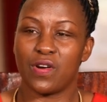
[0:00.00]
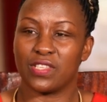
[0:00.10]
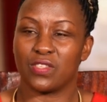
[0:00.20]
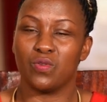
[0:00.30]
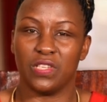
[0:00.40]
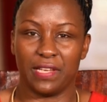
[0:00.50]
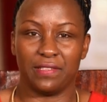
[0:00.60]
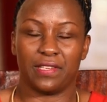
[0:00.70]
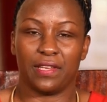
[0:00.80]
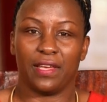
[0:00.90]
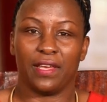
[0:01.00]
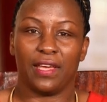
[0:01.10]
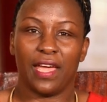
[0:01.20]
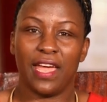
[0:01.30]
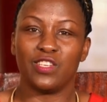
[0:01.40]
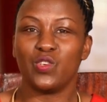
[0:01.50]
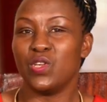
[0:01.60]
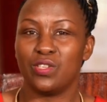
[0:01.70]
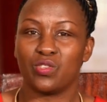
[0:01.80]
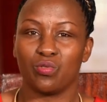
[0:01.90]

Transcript: a student and you need